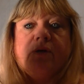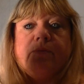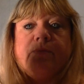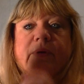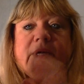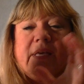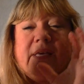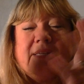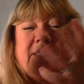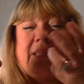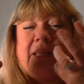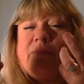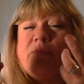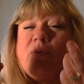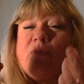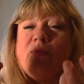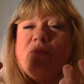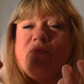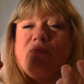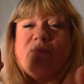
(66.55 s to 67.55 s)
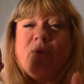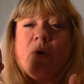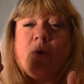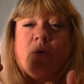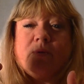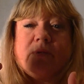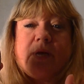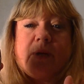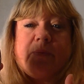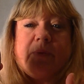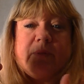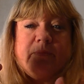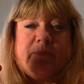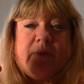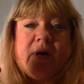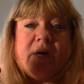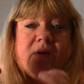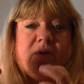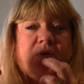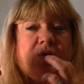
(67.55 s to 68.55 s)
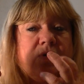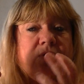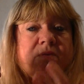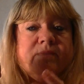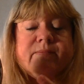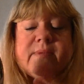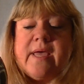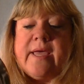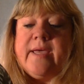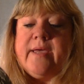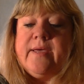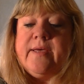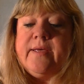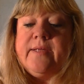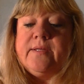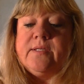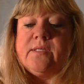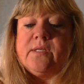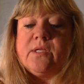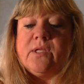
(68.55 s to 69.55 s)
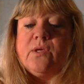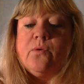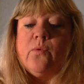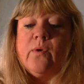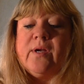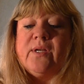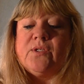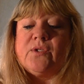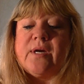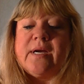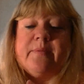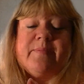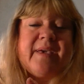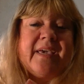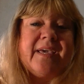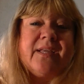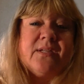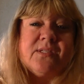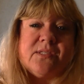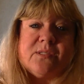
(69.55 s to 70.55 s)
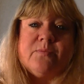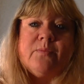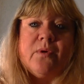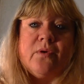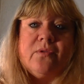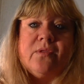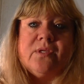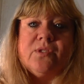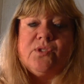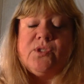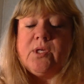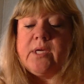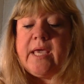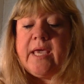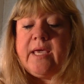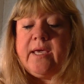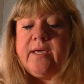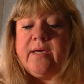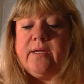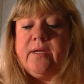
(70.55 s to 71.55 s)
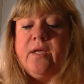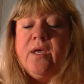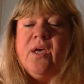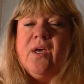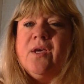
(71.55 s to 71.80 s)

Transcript: because they will fold up and buckle, and you want to try to make it as smooth as you can.